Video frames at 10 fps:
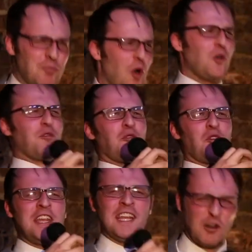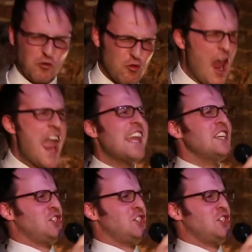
Broke free in a rage.